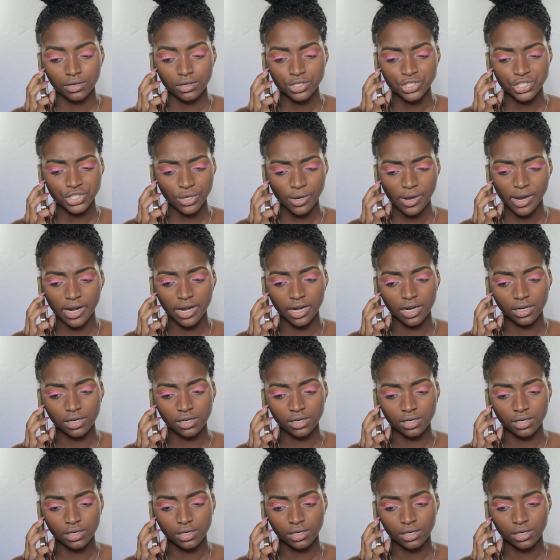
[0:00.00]
Sure.
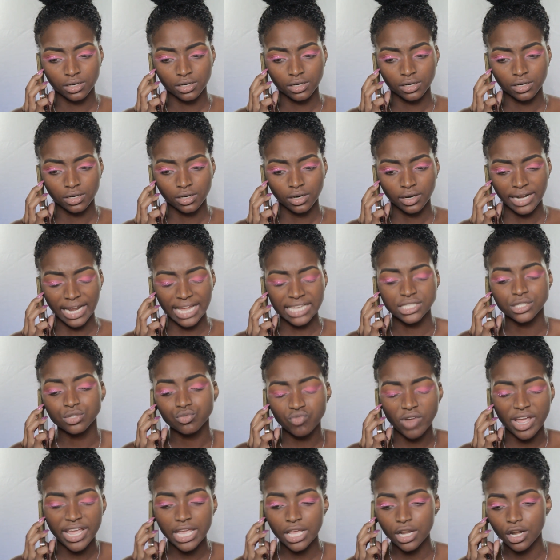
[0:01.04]
That's the
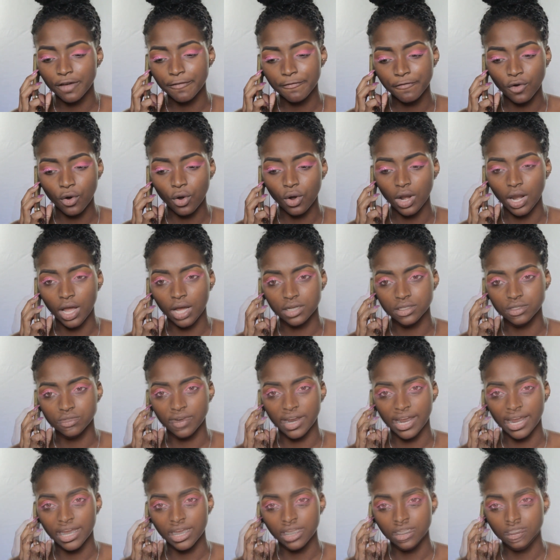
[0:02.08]
regular four locks,
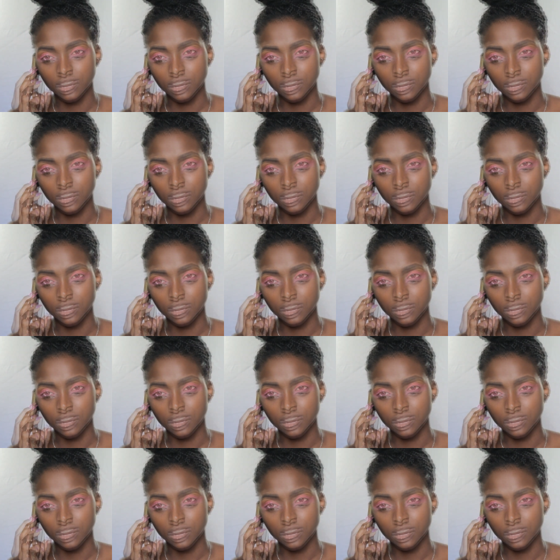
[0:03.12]
right?